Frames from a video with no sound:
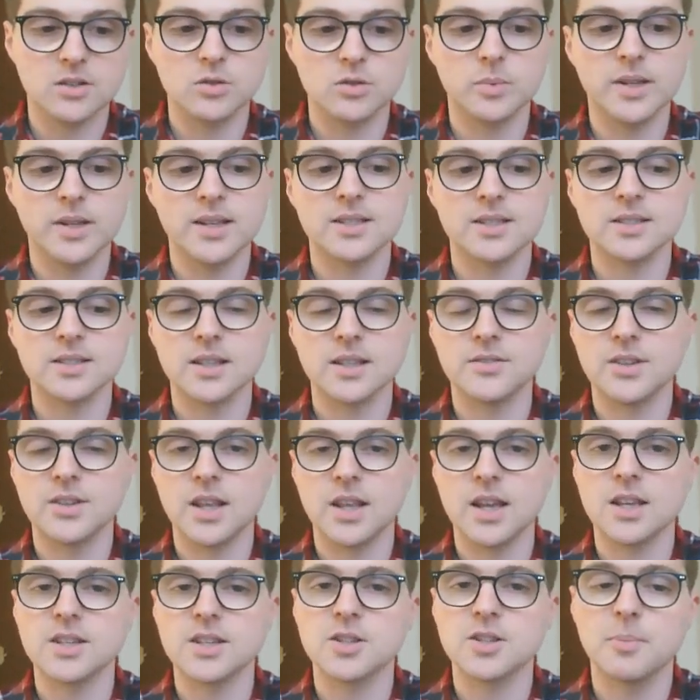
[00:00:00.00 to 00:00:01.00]
So we get
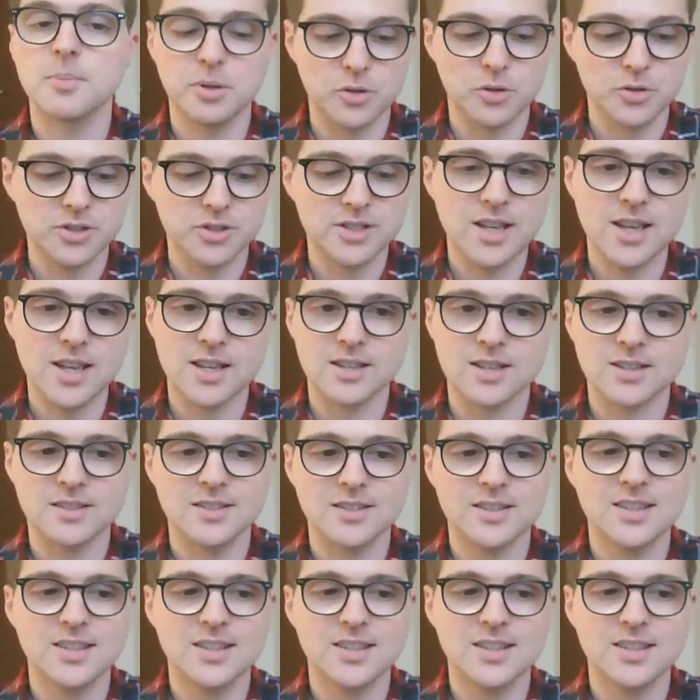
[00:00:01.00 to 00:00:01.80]
7x plus 10.